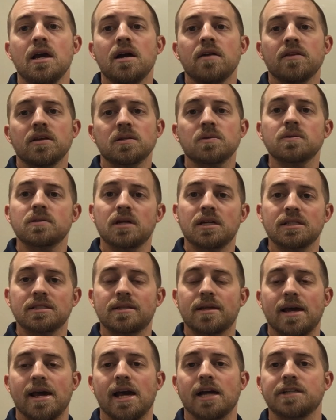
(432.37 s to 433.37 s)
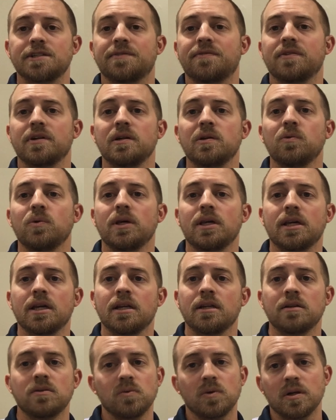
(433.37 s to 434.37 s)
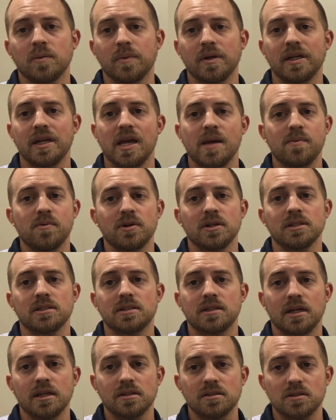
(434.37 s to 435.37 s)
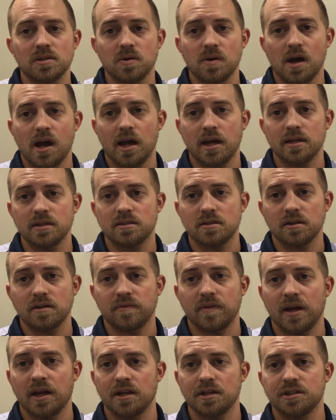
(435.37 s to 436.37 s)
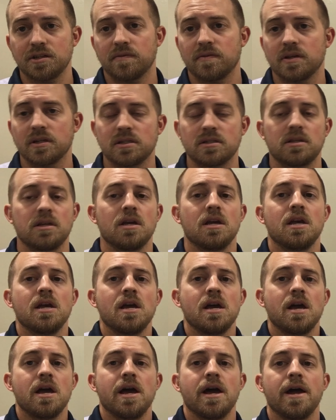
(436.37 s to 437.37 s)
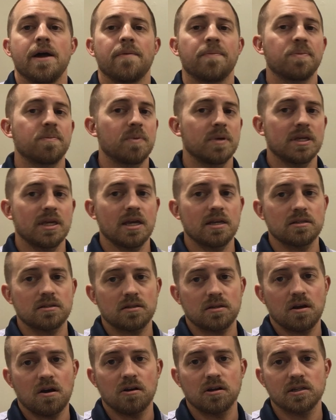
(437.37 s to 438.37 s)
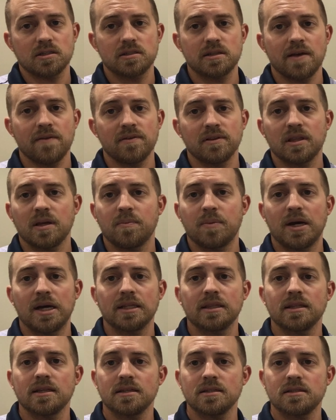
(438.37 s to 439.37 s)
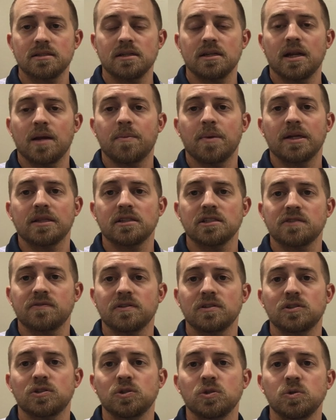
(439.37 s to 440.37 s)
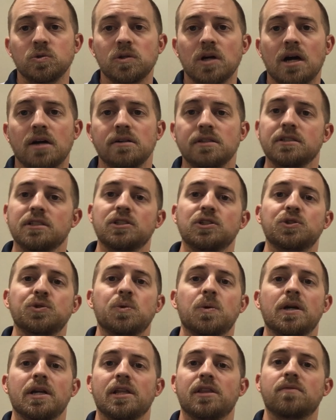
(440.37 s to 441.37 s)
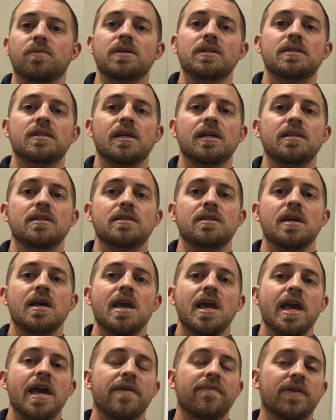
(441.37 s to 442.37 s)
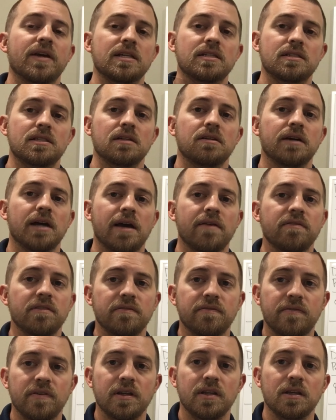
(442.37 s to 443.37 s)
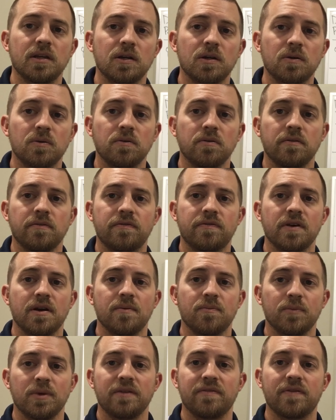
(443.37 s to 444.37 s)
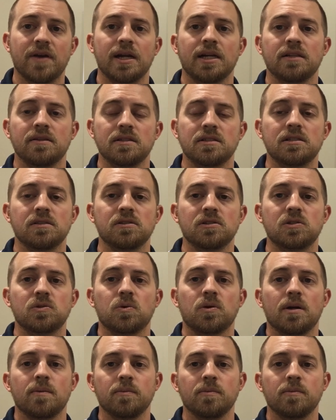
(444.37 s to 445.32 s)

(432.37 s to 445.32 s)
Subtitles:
This was on tax-free weekend in one of my neighboring states, so I took advantage of this. But yes, August 7th I bought this, and I bought this for $2.23. If I still have the video from me finding this in the store, I'm